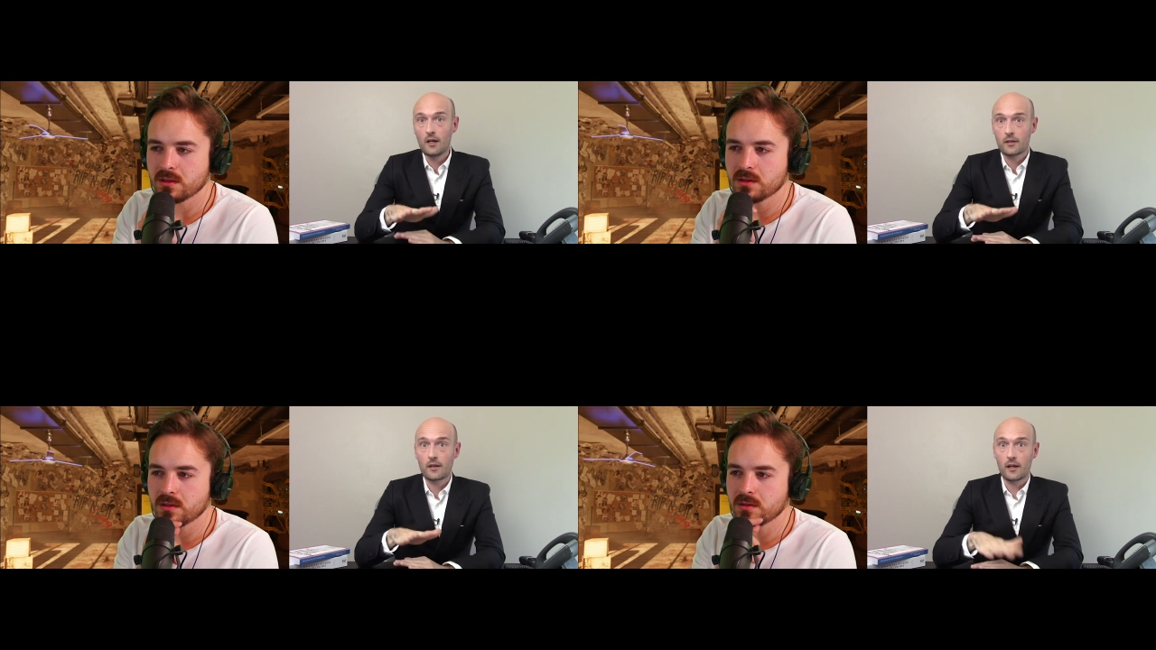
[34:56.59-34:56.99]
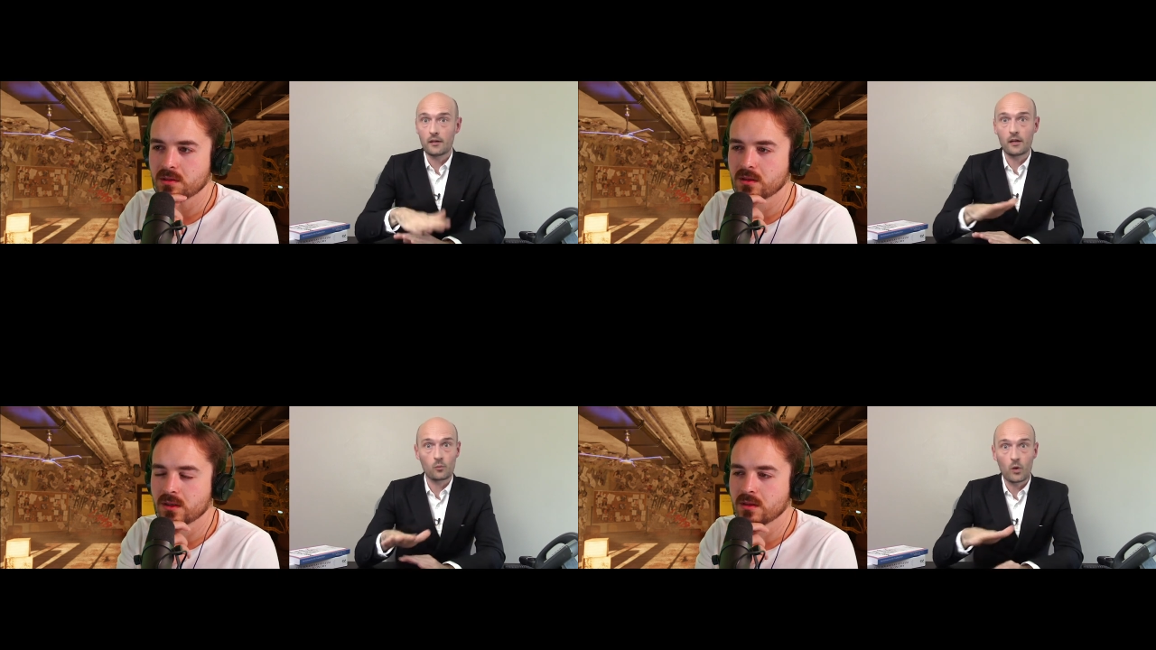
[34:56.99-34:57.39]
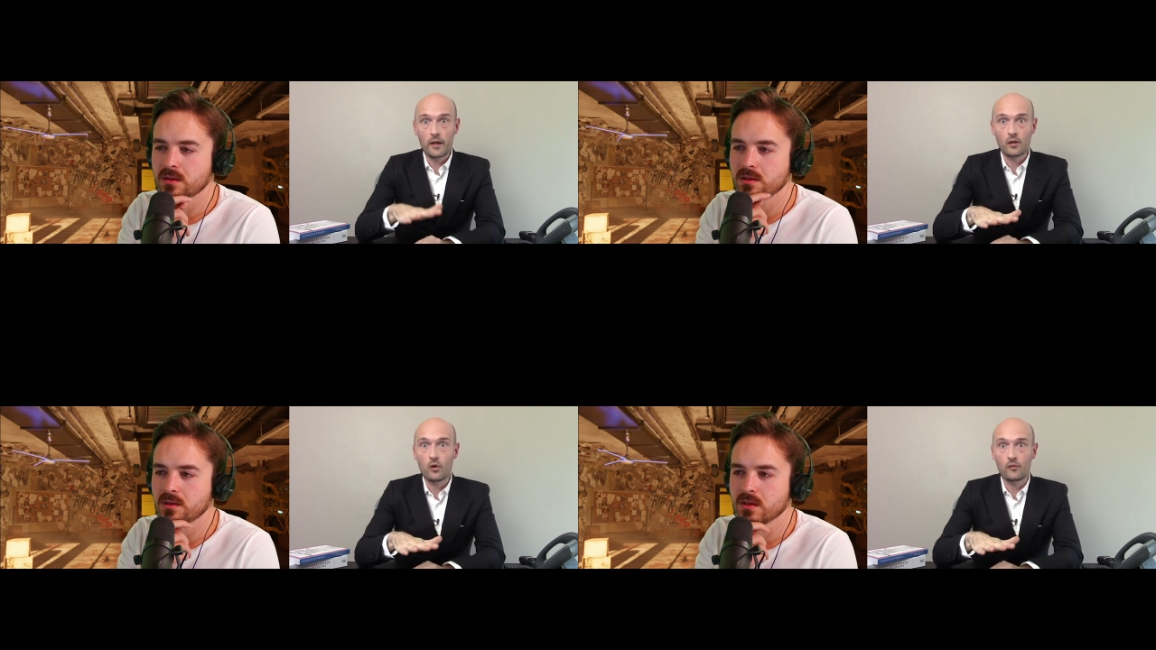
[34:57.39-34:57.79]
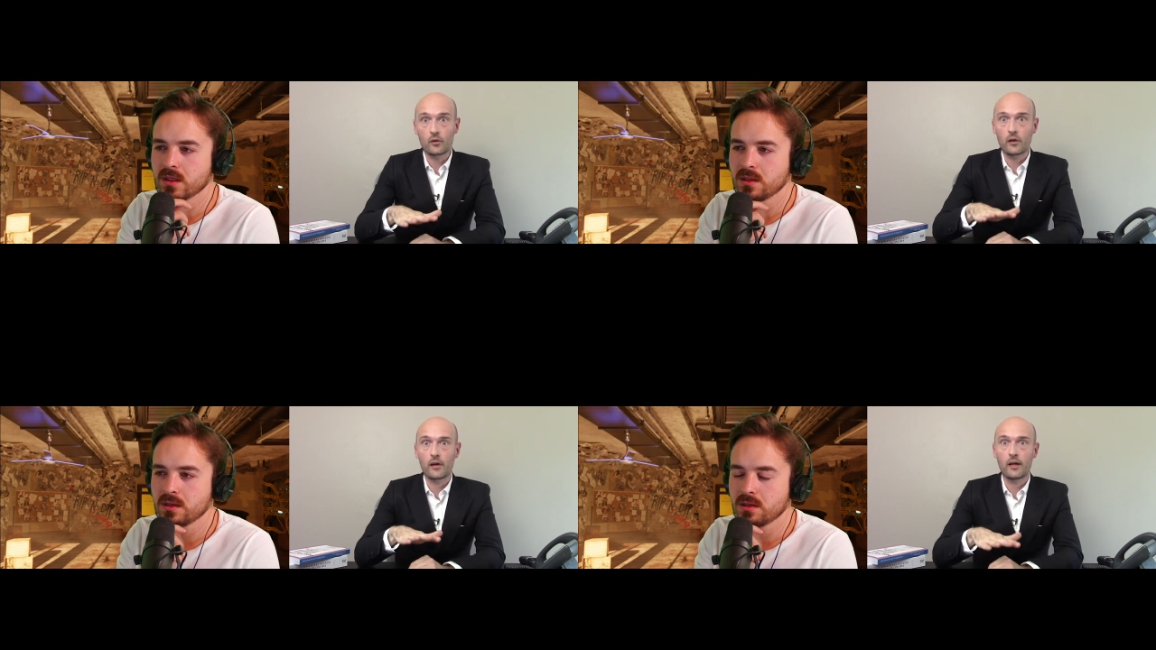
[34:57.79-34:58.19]
Speaker 1: get in way over
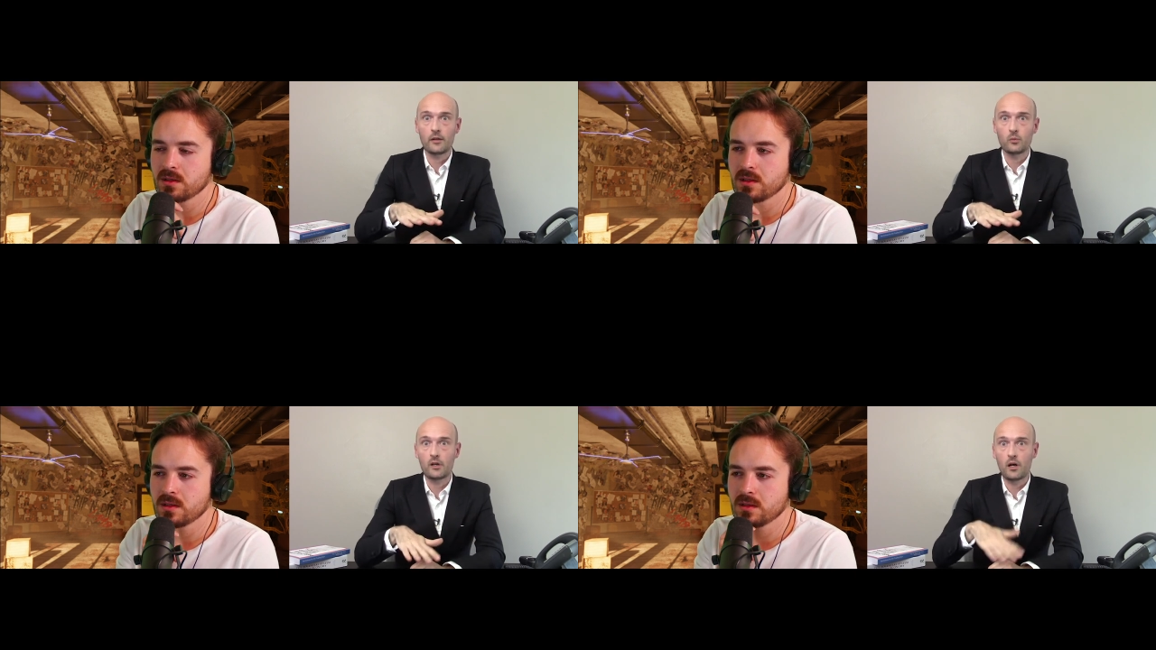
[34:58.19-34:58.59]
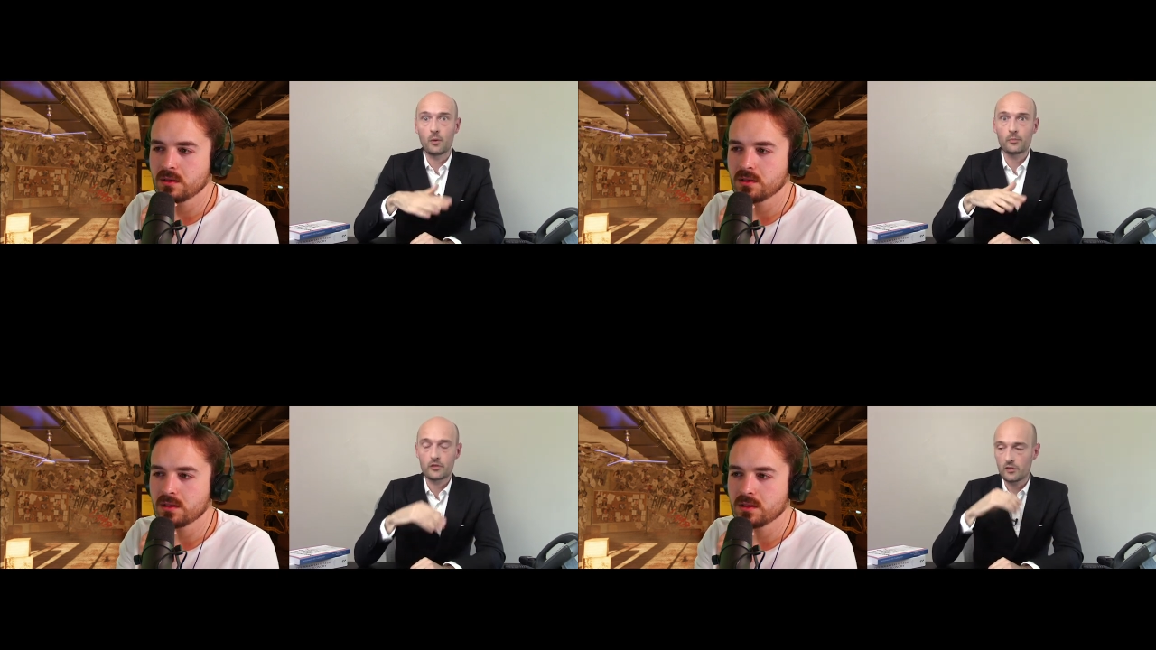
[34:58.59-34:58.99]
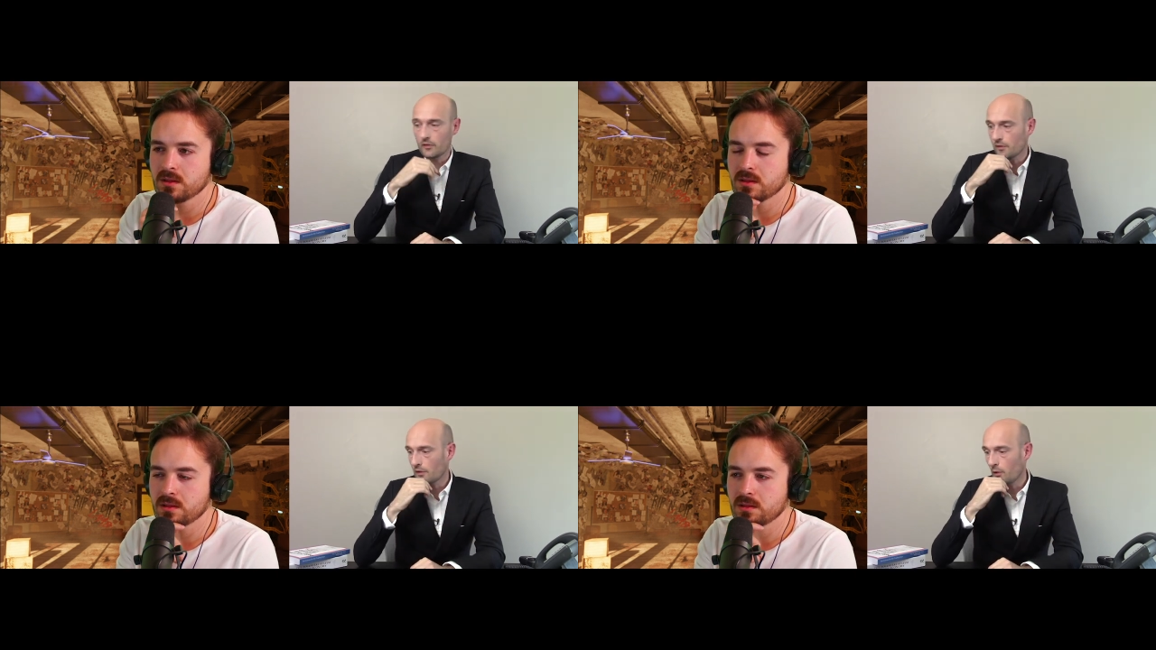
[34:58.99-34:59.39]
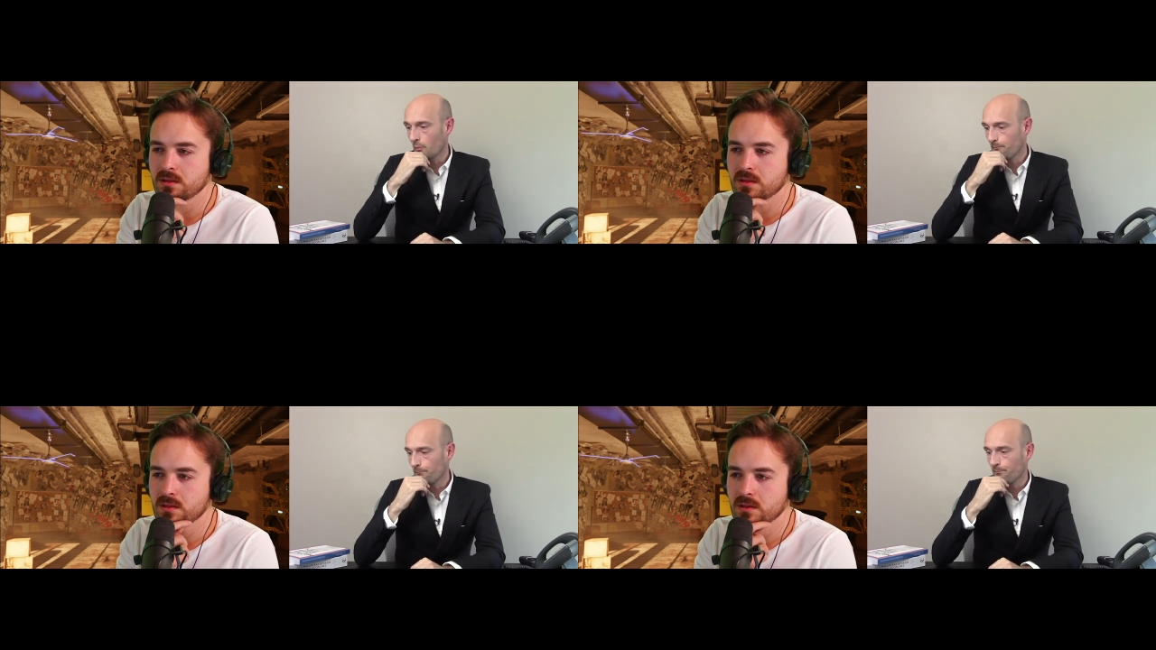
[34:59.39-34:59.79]
their head with options. So
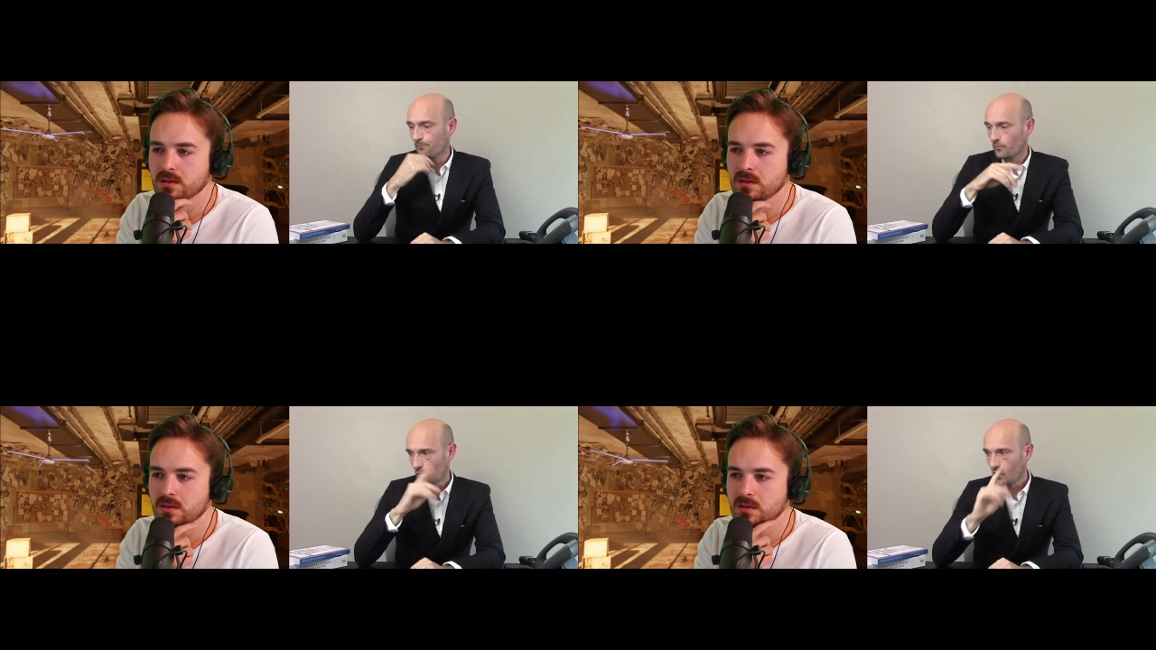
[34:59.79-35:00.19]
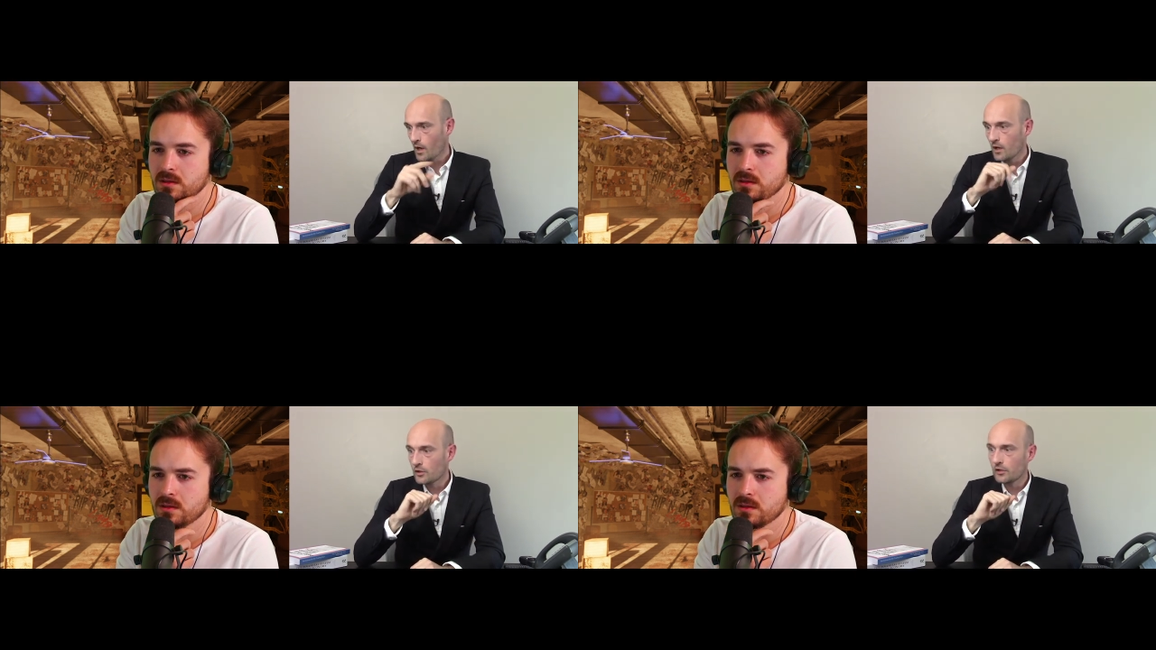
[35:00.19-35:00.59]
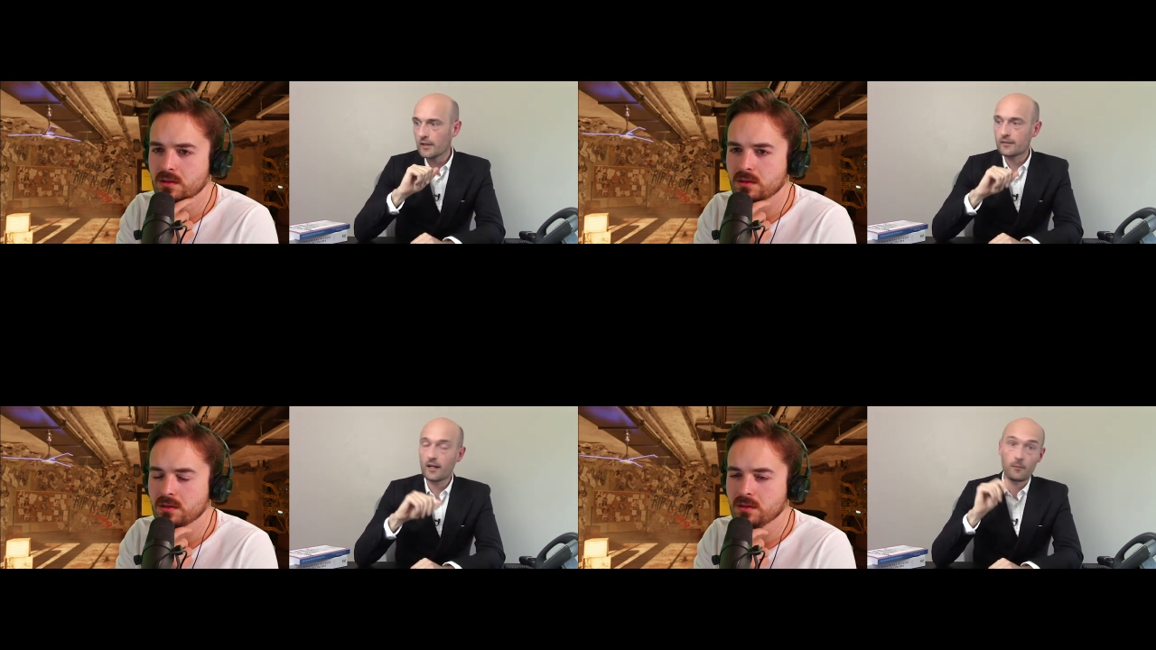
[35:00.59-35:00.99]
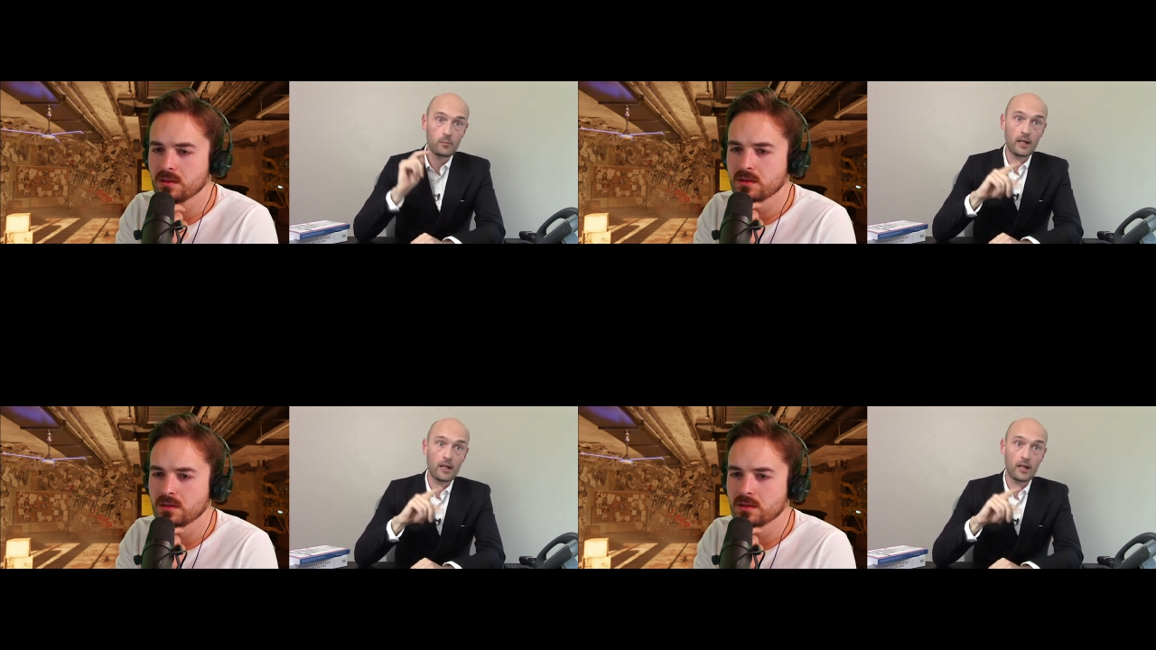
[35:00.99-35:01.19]
a good example